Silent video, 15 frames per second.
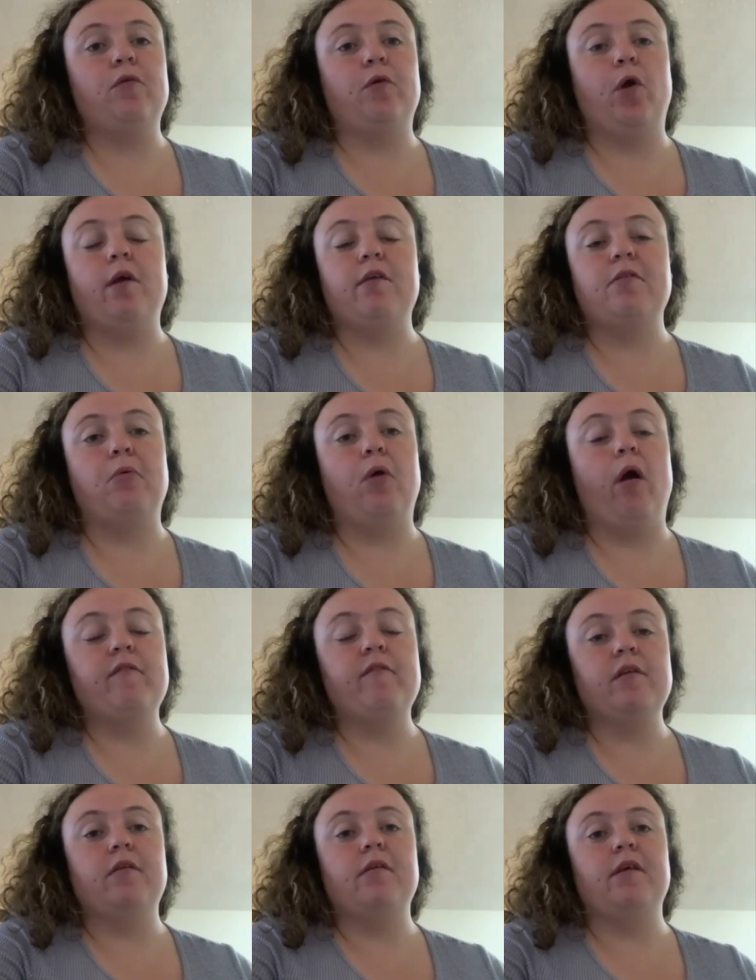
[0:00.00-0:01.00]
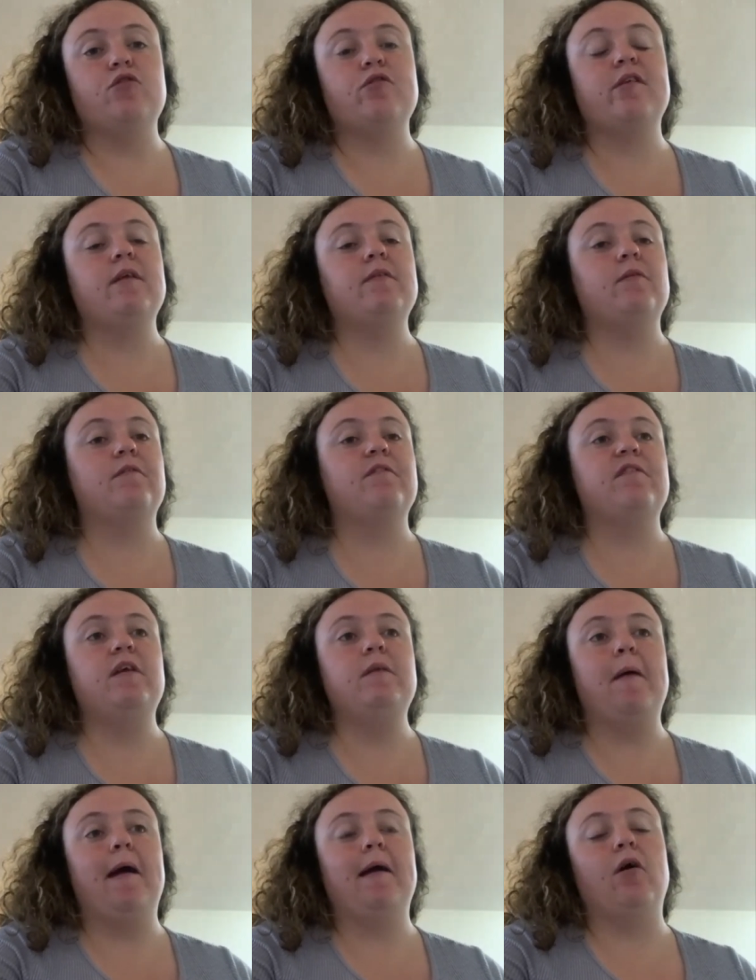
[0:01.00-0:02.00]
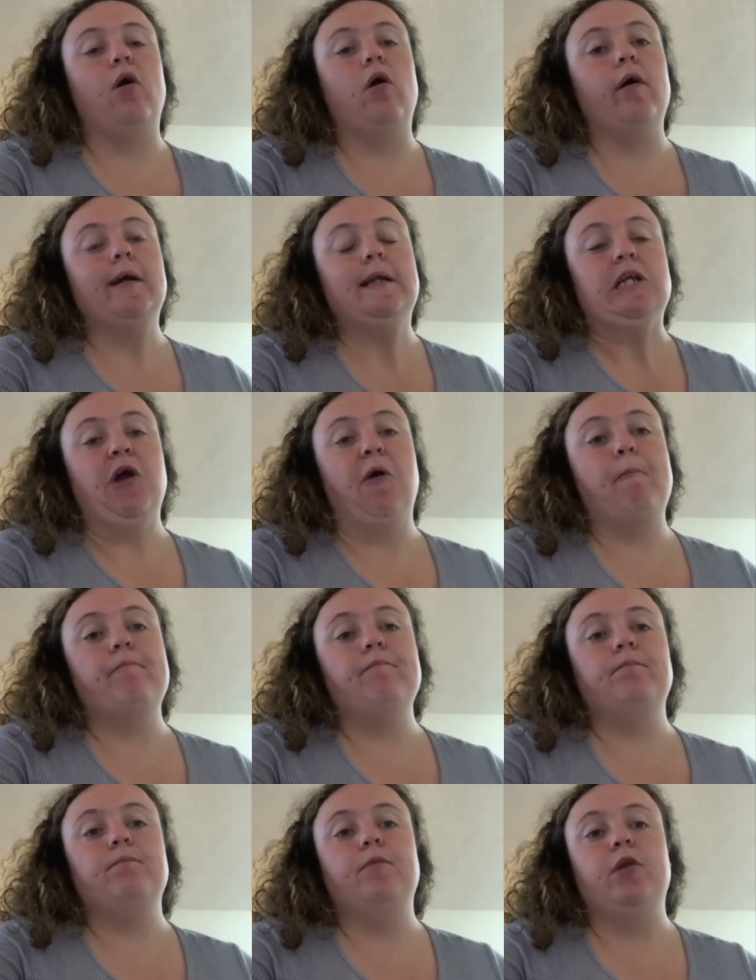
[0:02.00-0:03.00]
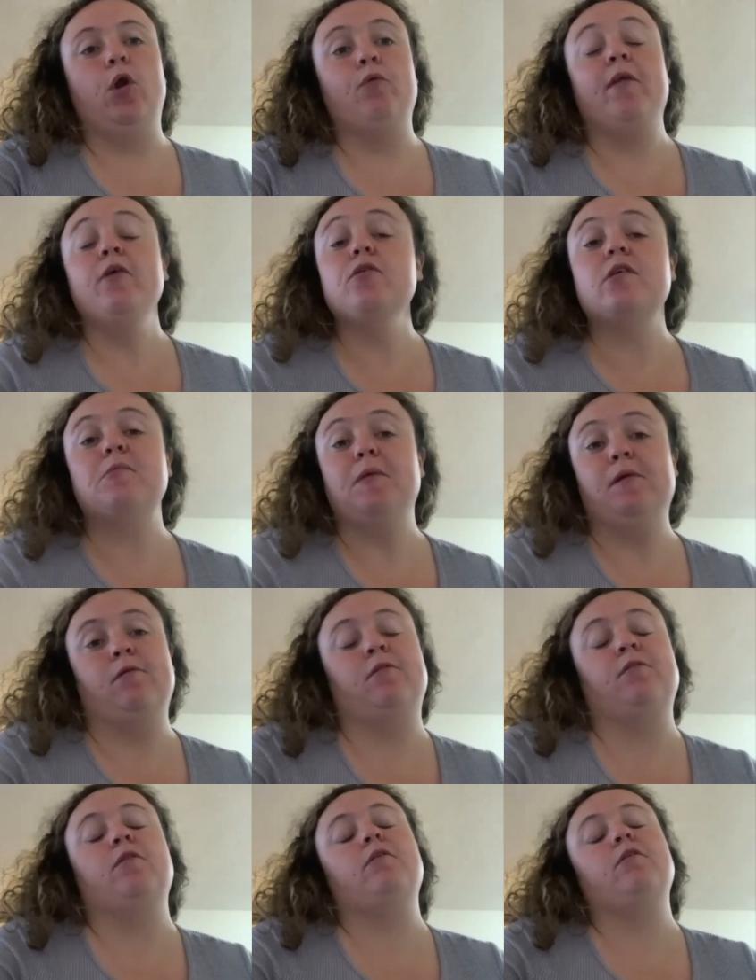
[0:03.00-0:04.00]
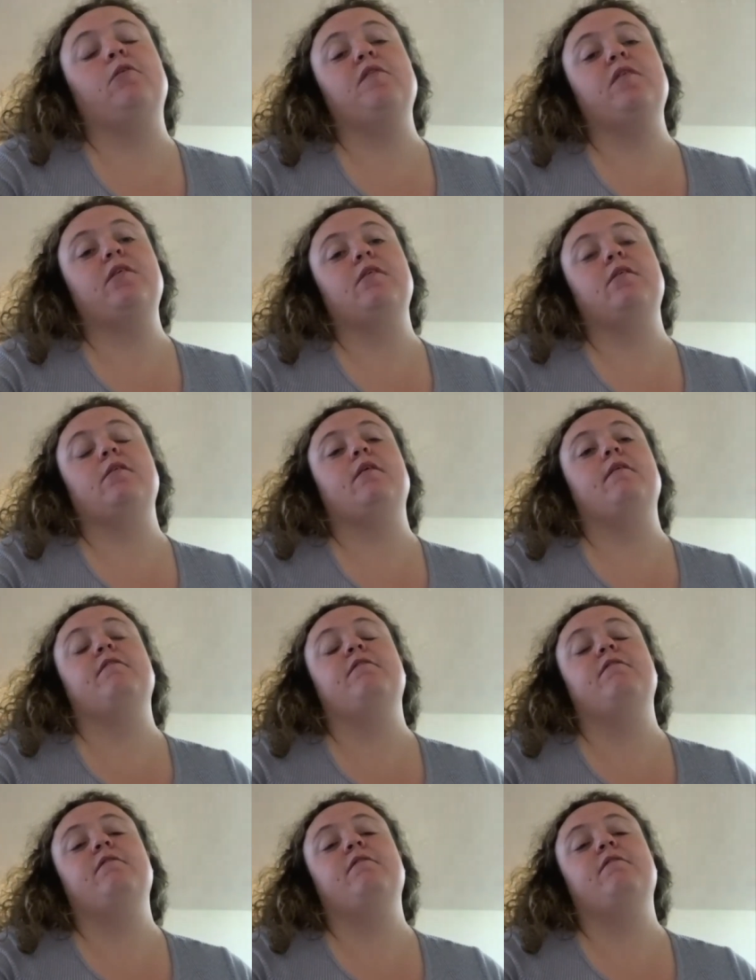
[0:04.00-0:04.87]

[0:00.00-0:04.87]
across the province and just get their feedback on, their experiences with the services of